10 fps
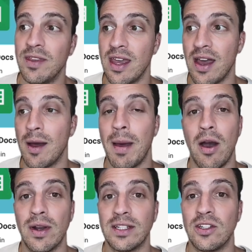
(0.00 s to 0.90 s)
the
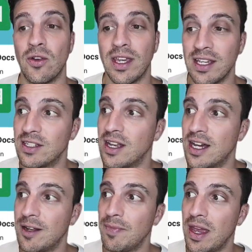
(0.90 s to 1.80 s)
AI-powered SEO
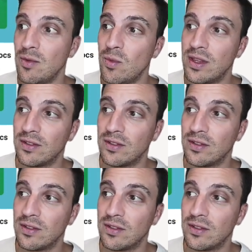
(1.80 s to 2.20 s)
Kickstarter, and